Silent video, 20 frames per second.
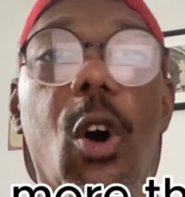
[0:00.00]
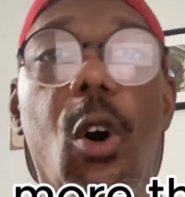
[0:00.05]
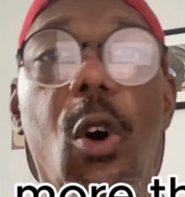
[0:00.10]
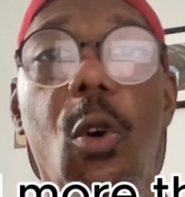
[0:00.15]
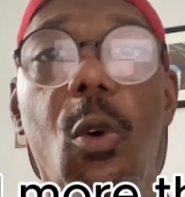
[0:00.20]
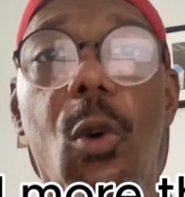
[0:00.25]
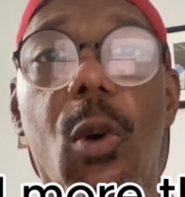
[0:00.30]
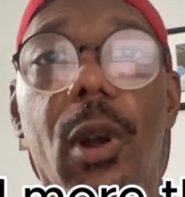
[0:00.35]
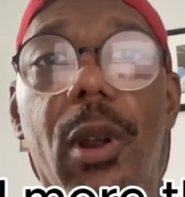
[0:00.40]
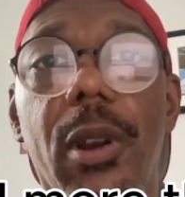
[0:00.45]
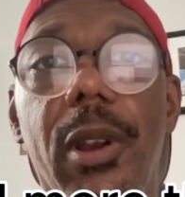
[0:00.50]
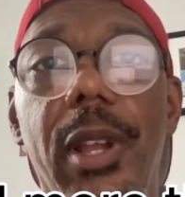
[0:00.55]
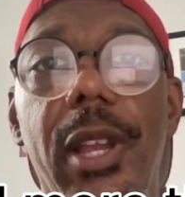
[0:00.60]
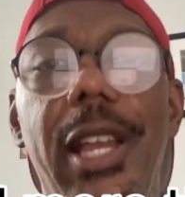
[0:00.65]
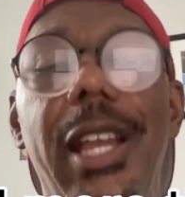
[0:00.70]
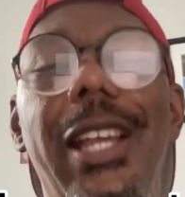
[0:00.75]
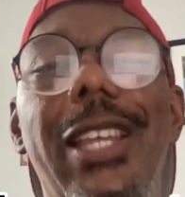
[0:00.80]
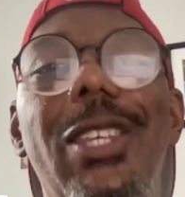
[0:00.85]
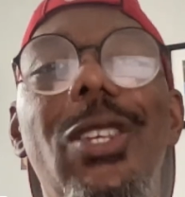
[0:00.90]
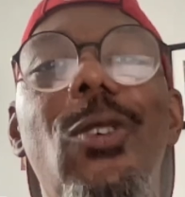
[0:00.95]
Or
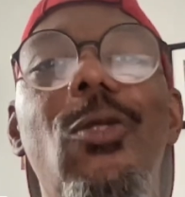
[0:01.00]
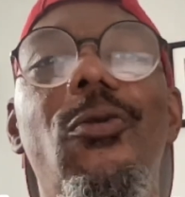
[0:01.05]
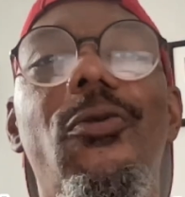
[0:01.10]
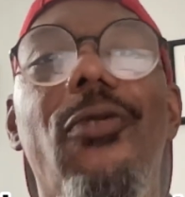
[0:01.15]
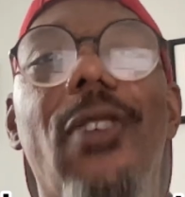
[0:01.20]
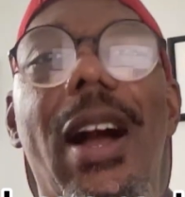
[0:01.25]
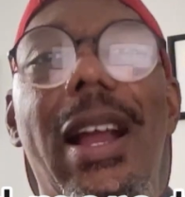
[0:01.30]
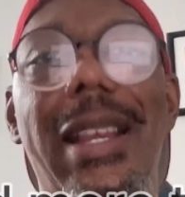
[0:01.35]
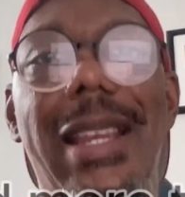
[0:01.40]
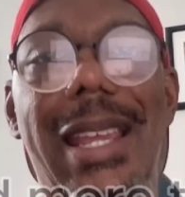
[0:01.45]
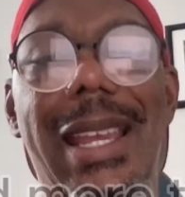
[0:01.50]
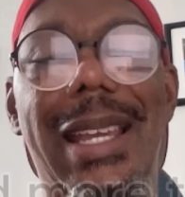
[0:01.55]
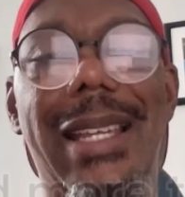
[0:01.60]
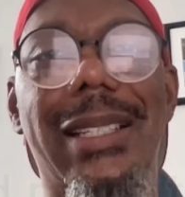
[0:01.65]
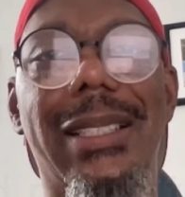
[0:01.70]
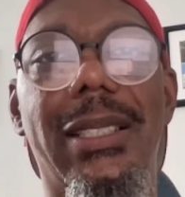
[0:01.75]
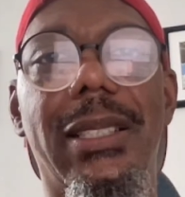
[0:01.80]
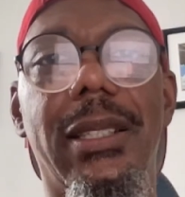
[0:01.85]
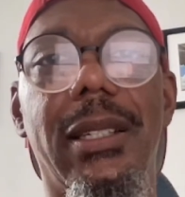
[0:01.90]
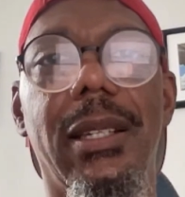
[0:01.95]
you
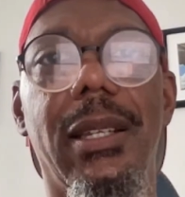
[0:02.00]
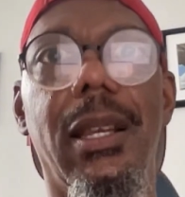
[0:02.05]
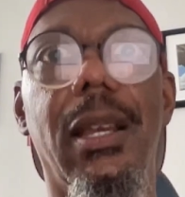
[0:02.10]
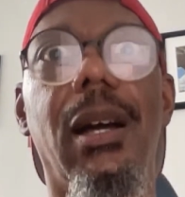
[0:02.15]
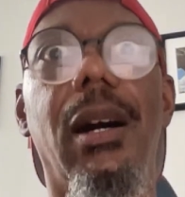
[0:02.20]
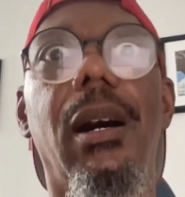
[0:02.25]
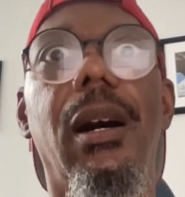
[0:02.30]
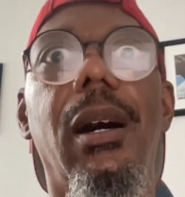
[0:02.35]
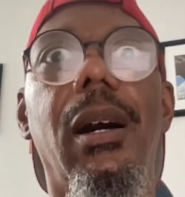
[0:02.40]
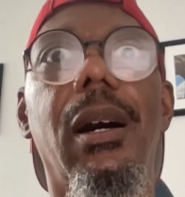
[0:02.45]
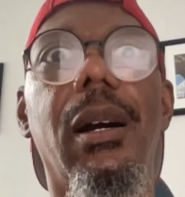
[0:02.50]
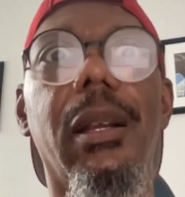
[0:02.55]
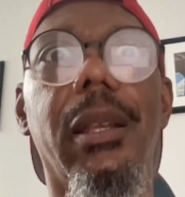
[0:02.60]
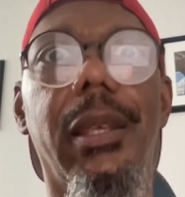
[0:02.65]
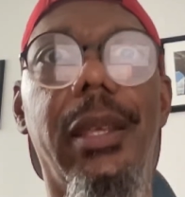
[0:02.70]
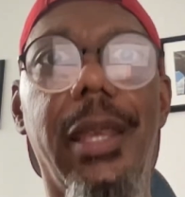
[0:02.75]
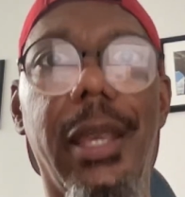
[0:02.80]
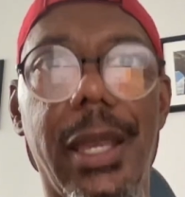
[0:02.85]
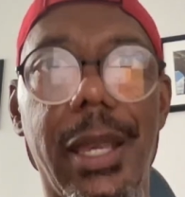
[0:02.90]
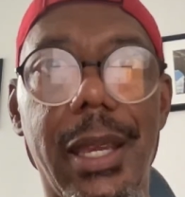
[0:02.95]
finance
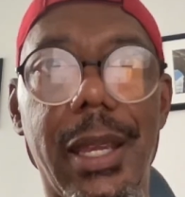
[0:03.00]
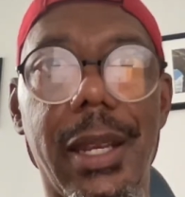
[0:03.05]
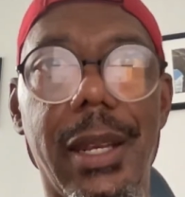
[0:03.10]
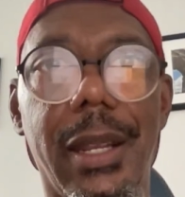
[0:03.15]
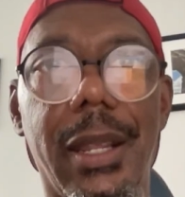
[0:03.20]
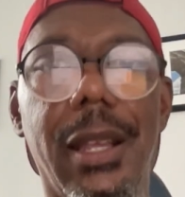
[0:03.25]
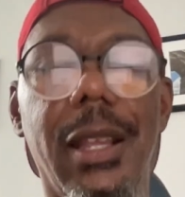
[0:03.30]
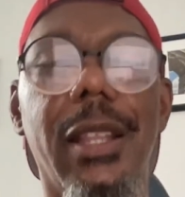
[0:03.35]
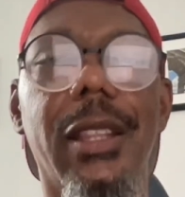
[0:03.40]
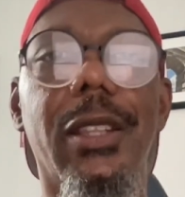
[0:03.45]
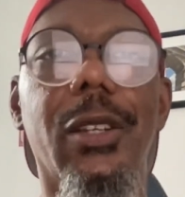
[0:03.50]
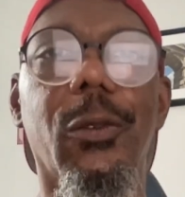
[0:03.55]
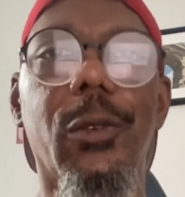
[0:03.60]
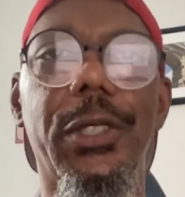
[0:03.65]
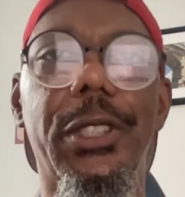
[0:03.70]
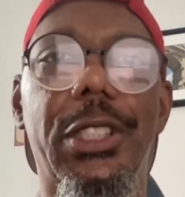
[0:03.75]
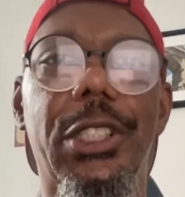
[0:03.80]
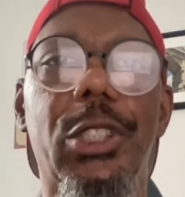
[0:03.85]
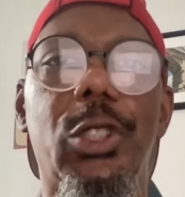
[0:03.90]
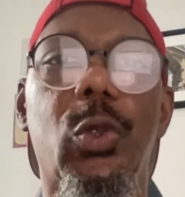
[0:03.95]
again the
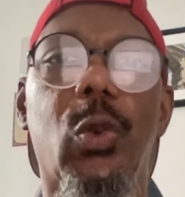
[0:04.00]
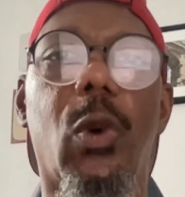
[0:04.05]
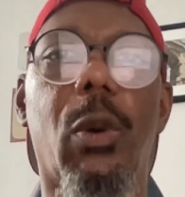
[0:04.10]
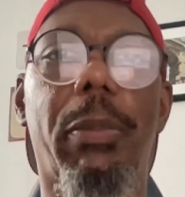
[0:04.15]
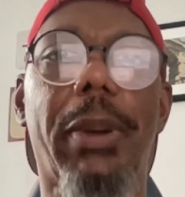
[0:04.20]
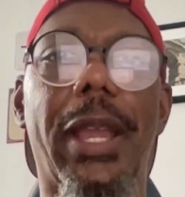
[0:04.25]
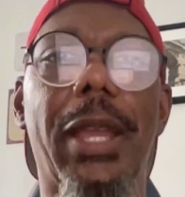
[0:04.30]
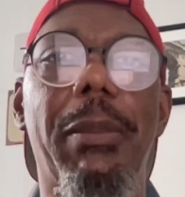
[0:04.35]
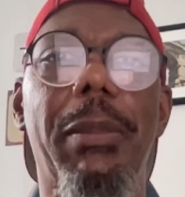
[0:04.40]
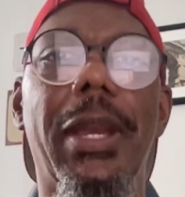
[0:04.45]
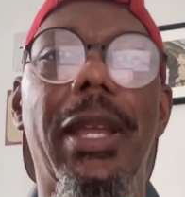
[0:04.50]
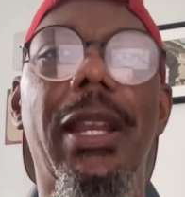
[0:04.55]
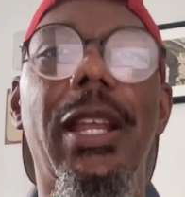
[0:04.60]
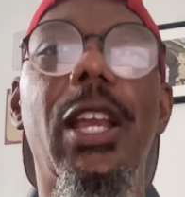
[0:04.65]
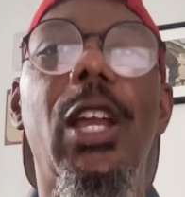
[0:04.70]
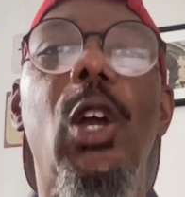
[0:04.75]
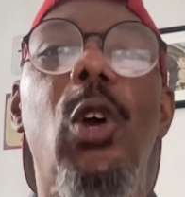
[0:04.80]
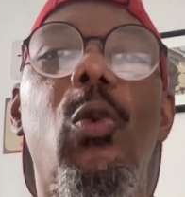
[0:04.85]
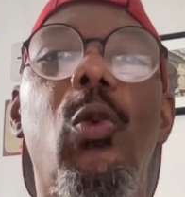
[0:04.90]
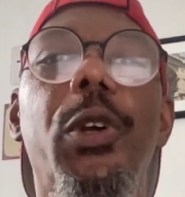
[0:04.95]
residual payment,
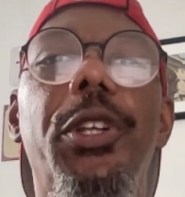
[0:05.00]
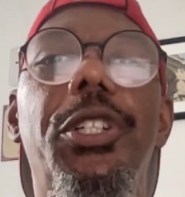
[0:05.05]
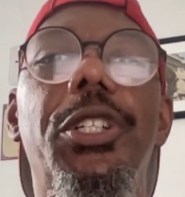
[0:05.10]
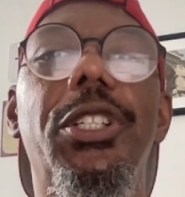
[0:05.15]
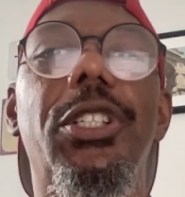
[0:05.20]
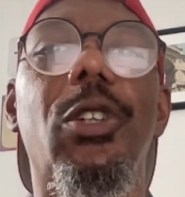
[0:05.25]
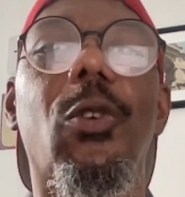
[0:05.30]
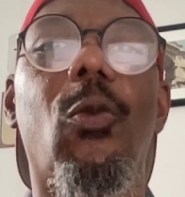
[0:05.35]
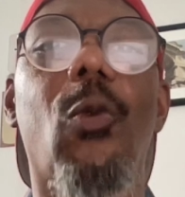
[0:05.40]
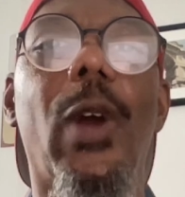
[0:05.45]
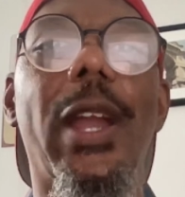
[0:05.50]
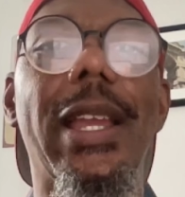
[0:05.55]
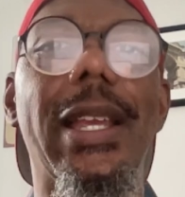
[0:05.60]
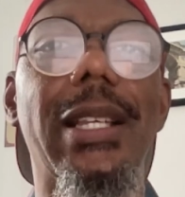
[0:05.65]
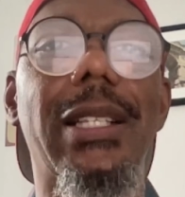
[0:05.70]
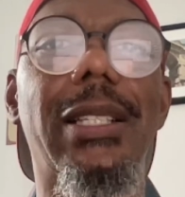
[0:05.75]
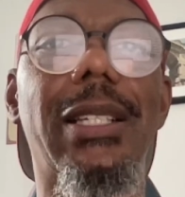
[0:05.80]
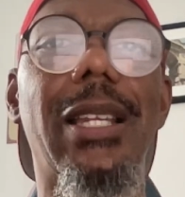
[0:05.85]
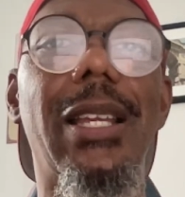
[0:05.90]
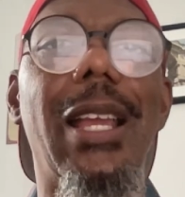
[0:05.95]
which is a
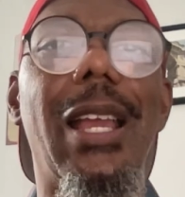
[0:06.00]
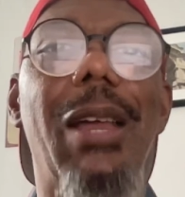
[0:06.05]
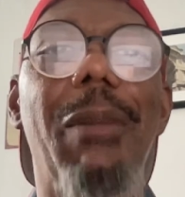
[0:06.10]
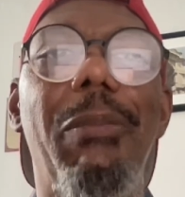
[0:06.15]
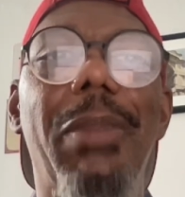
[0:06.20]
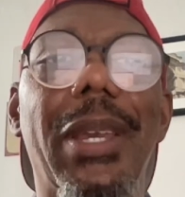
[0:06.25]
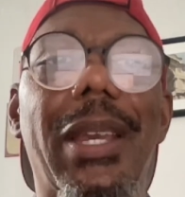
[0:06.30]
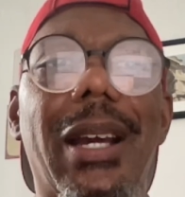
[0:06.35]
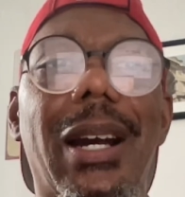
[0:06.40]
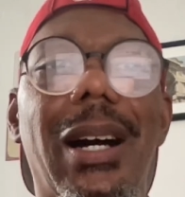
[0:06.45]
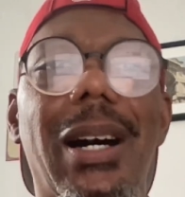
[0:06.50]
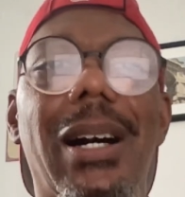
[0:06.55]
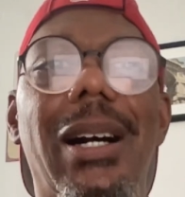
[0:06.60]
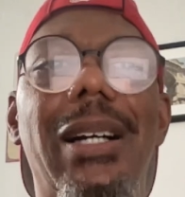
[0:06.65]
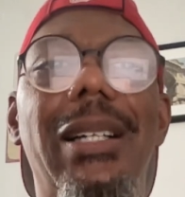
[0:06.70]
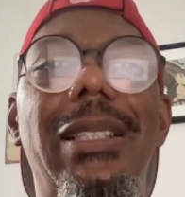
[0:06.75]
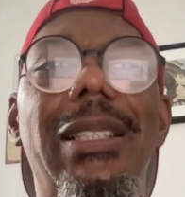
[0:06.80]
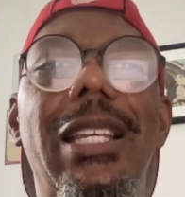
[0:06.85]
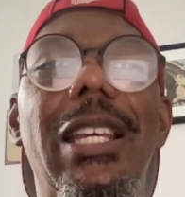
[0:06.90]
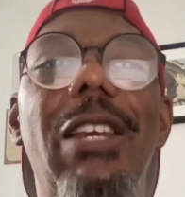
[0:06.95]
waste
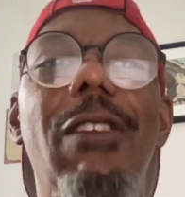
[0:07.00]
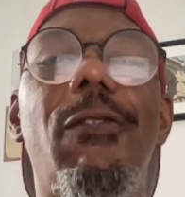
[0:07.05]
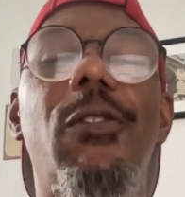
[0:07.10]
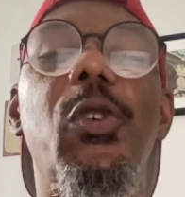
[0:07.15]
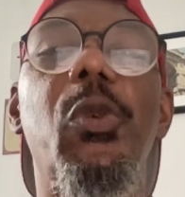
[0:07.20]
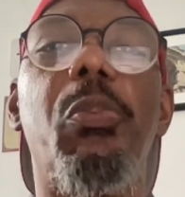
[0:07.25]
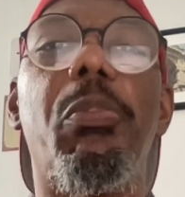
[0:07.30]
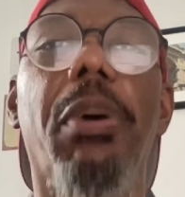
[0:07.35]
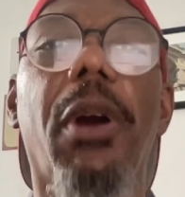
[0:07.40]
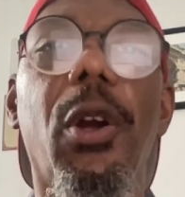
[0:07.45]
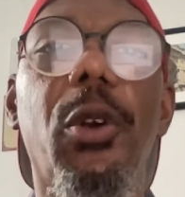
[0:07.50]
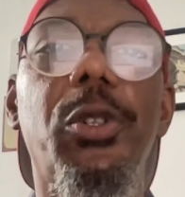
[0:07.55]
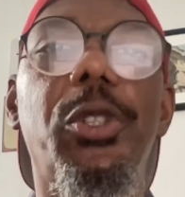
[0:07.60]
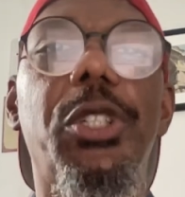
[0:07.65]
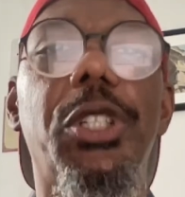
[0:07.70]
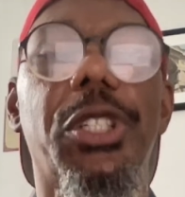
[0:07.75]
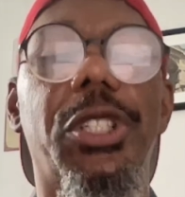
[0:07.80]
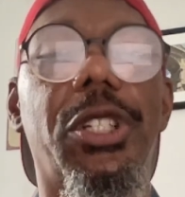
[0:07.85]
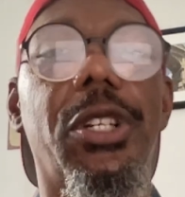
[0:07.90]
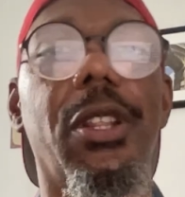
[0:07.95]
because if you
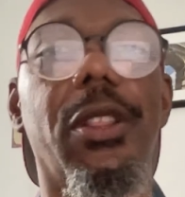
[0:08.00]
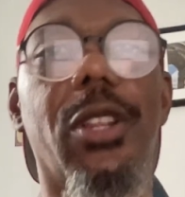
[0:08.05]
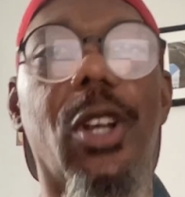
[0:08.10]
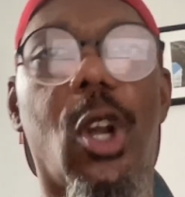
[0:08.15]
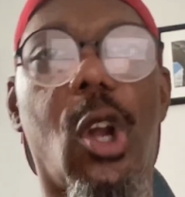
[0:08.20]
purchased the